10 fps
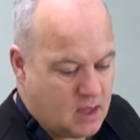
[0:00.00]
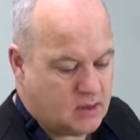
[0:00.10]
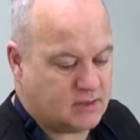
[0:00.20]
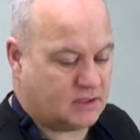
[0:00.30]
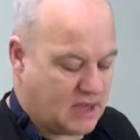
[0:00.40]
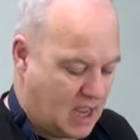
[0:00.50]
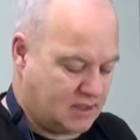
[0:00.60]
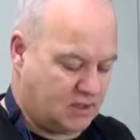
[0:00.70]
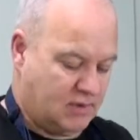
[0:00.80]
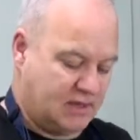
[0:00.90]
The
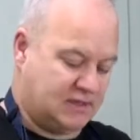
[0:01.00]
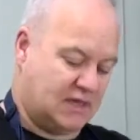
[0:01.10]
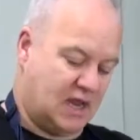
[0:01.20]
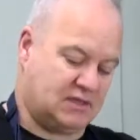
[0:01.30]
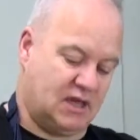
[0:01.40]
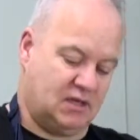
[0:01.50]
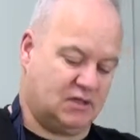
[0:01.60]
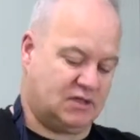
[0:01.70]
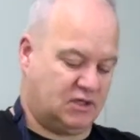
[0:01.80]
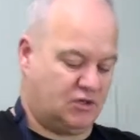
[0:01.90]
sultanas and raisins, actually, I'll
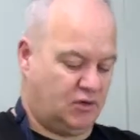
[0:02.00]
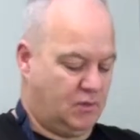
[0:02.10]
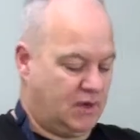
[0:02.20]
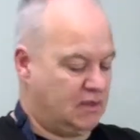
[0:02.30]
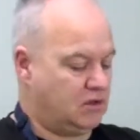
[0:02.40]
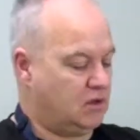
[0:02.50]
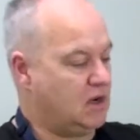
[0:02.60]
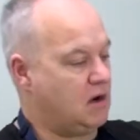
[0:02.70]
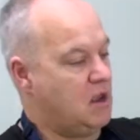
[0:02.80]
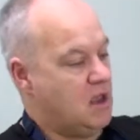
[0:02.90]
just show you what I do
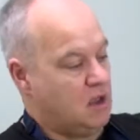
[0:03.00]
here.